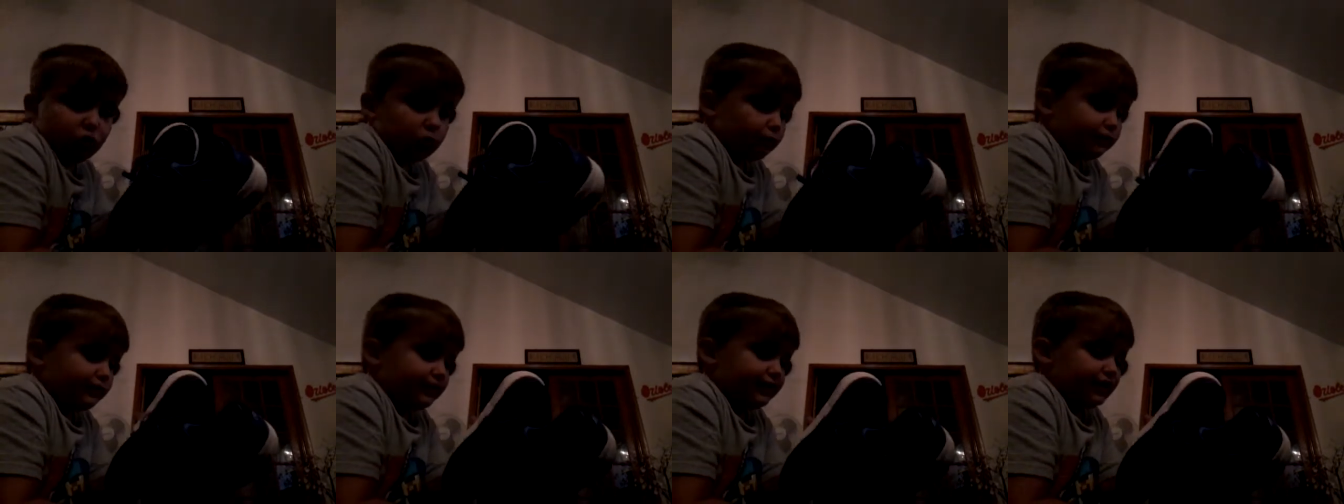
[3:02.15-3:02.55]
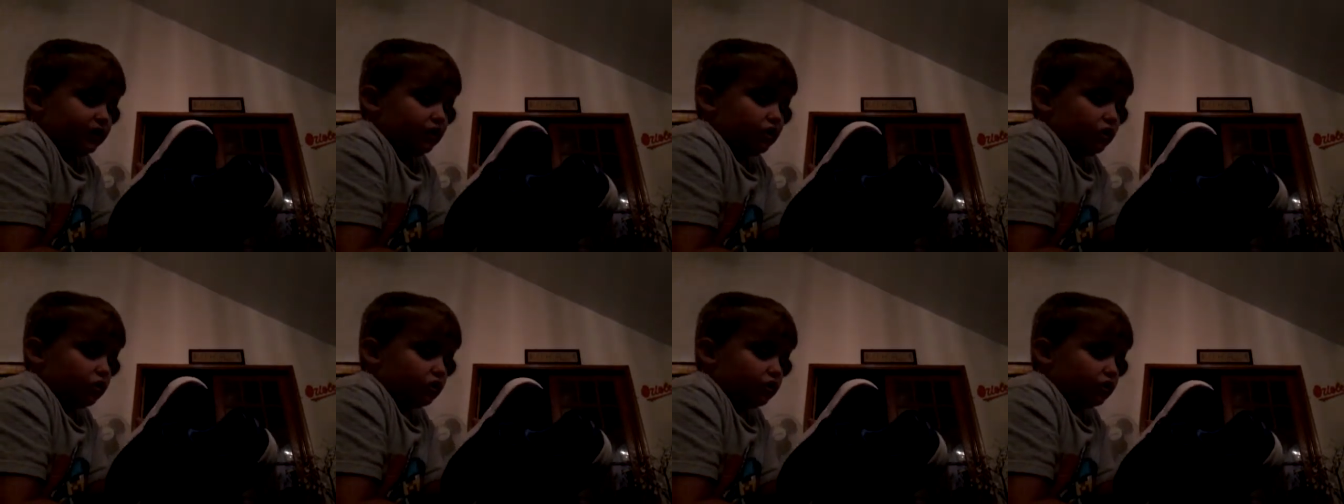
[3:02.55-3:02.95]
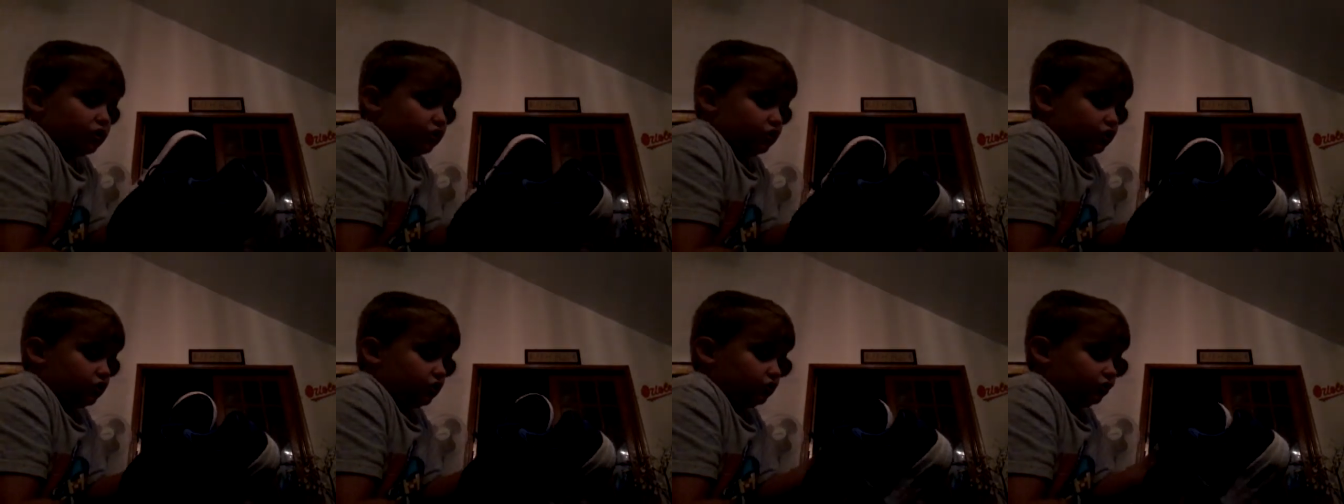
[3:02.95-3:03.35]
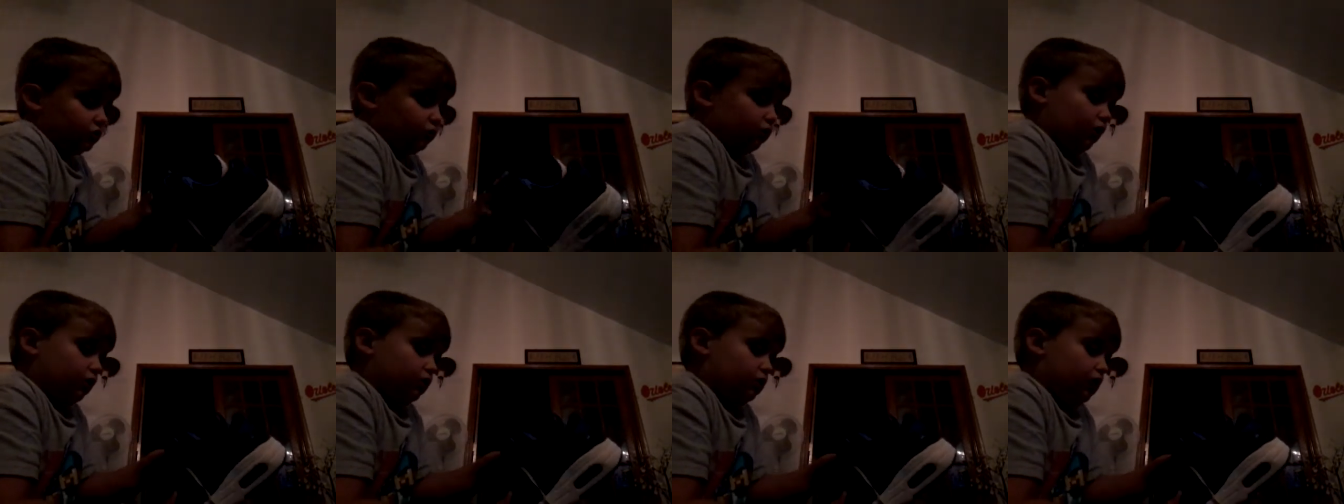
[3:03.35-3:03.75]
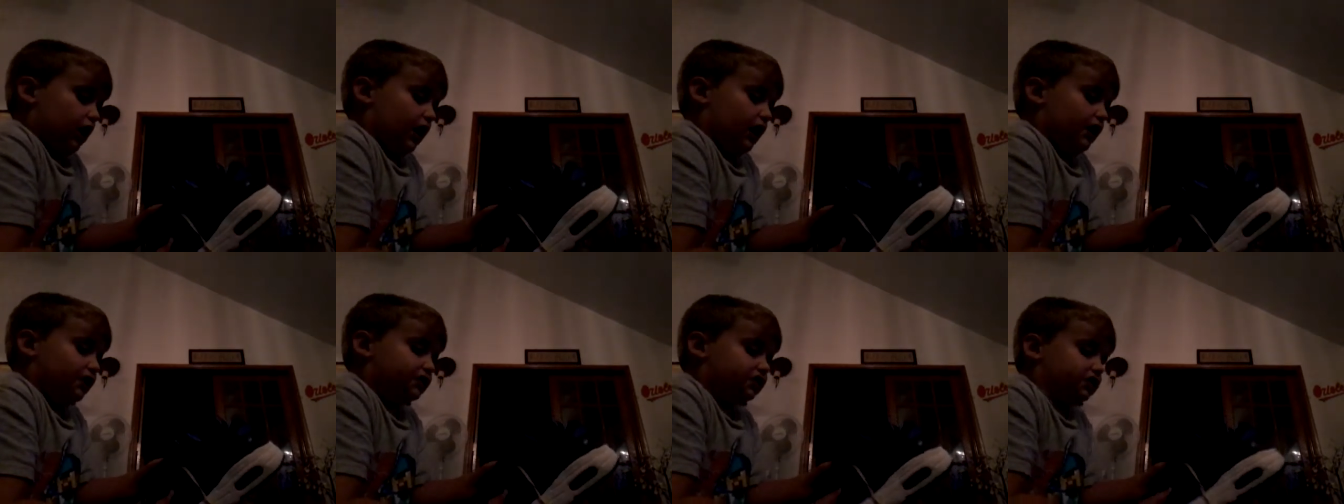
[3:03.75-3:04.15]
We well
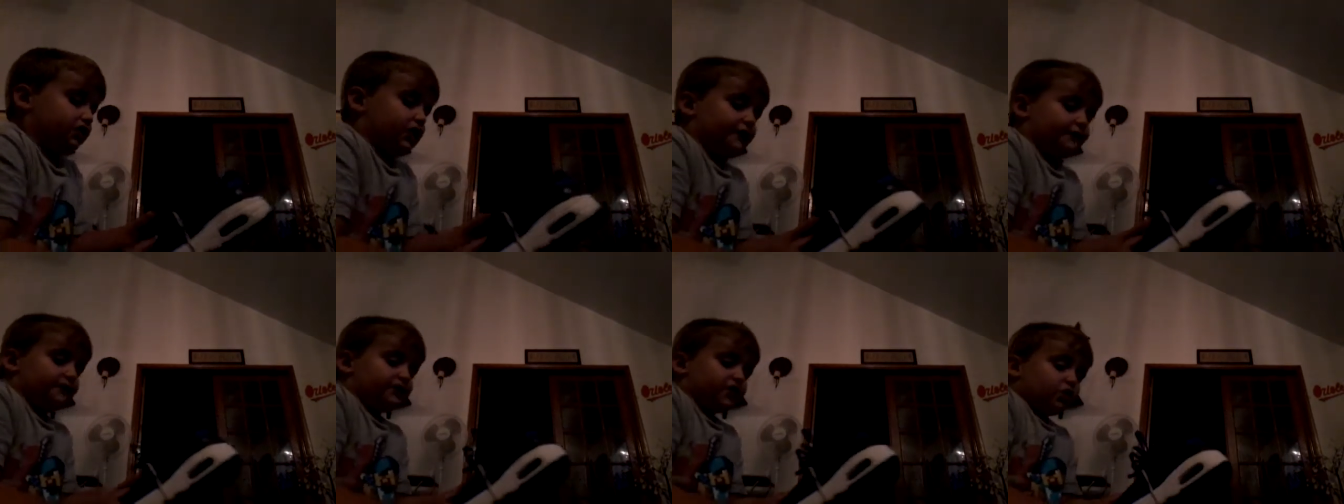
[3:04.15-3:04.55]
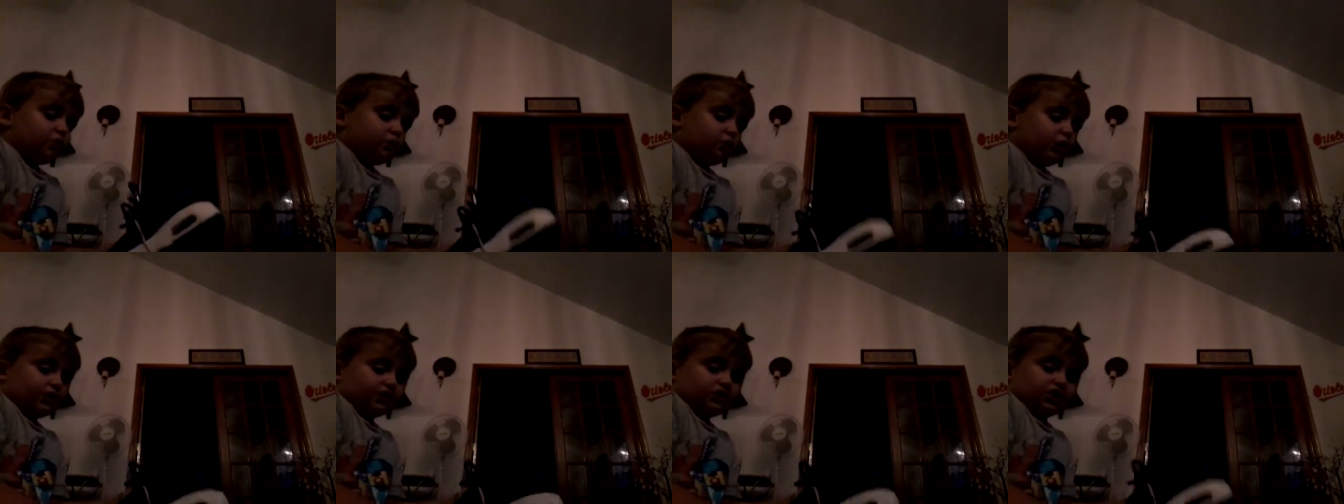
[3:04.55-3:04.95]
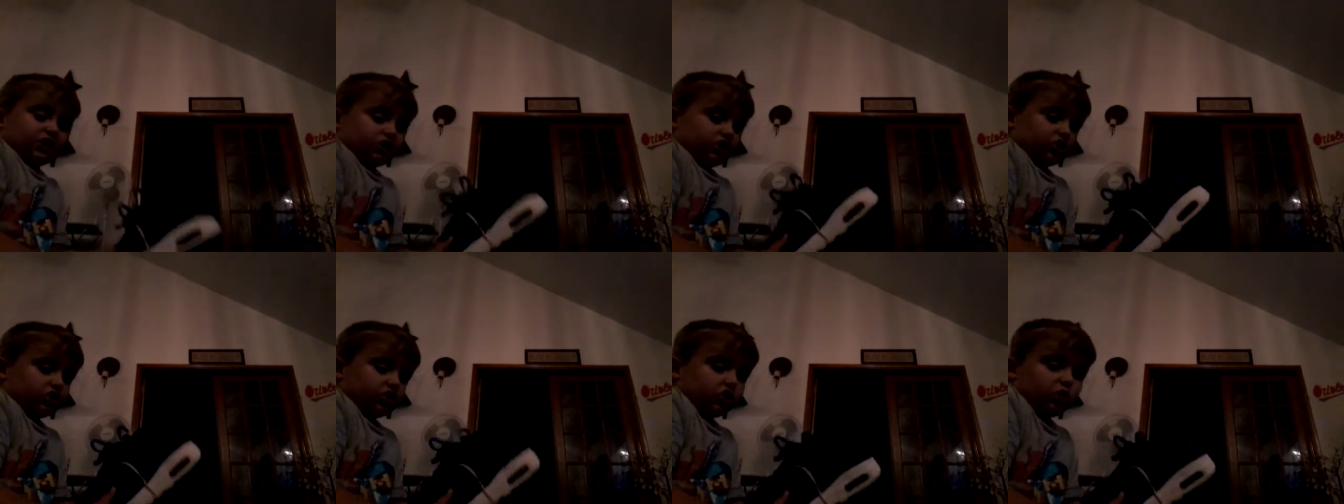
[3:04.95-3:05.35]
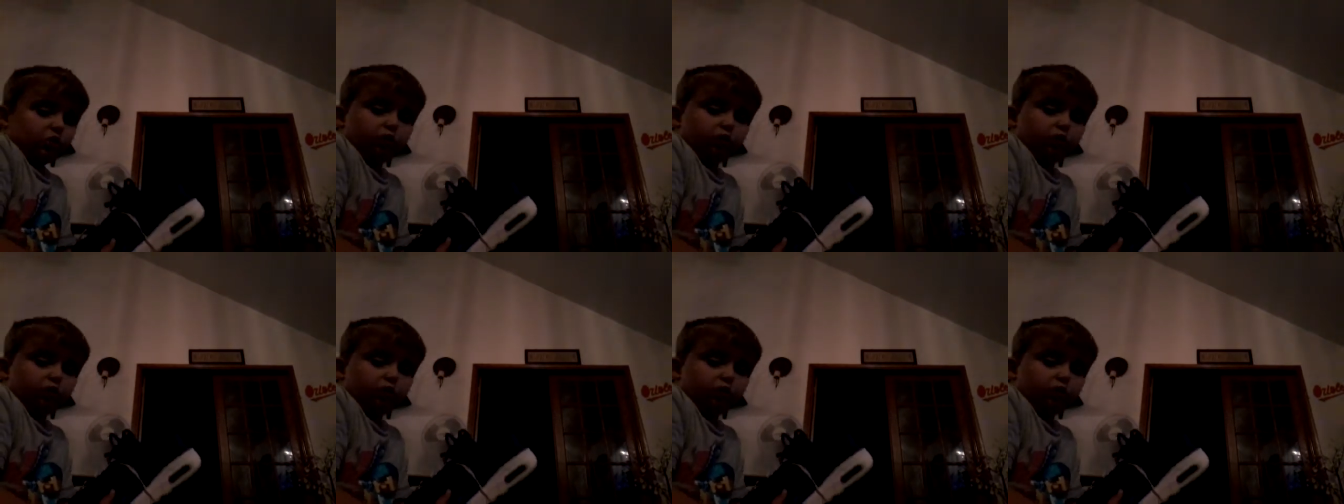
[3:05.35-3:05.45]
guys, if you want this to